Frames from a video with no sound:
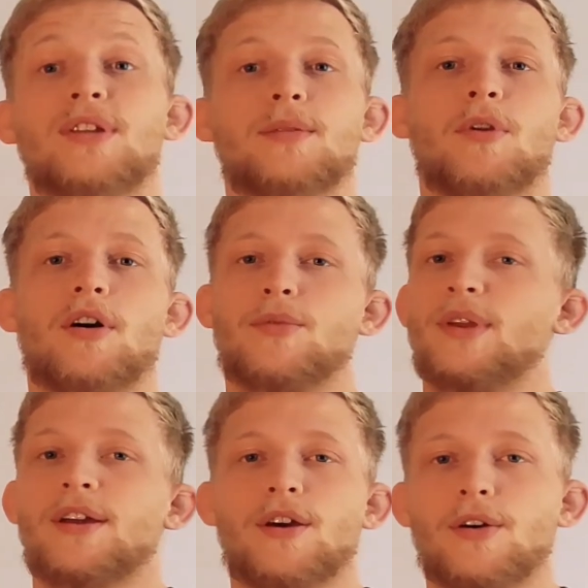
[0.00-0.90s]
the blog. We
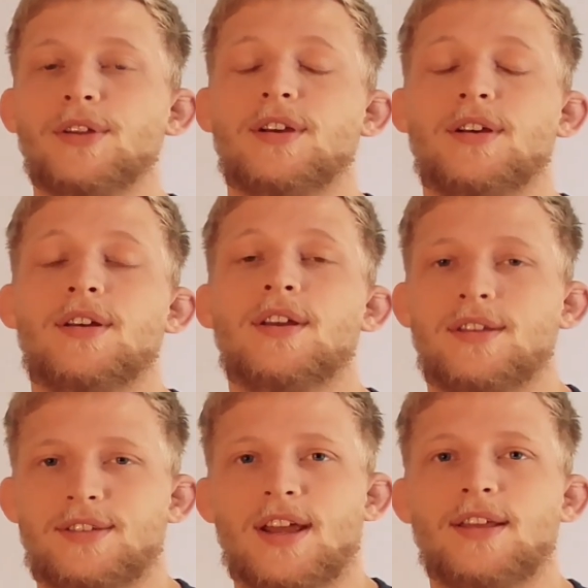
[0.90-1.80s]
got all the
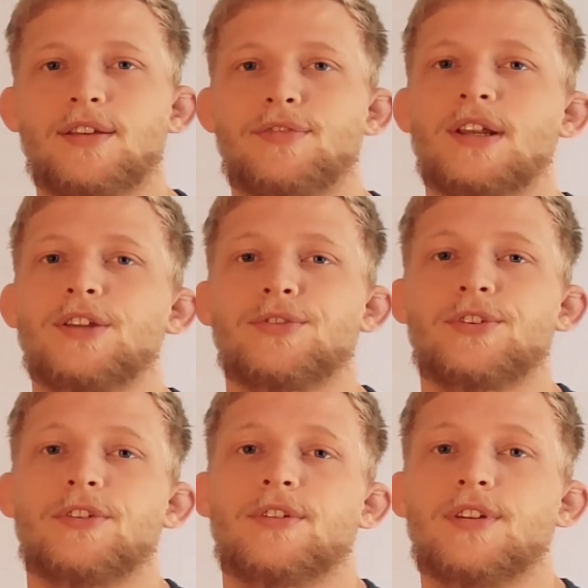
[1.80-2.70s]
scientific
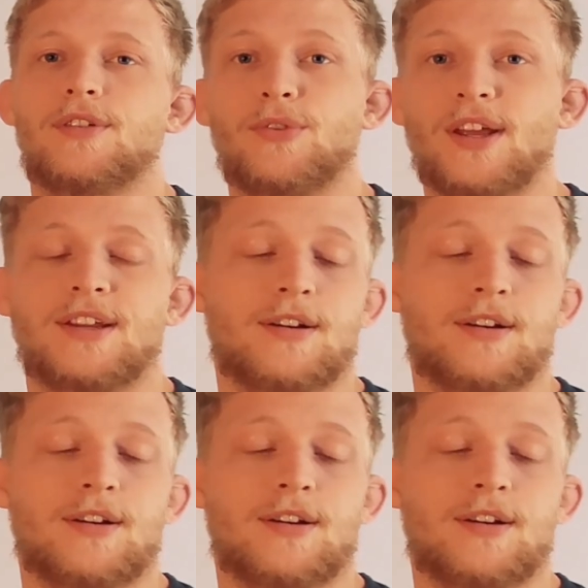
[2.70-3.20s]
literature right there.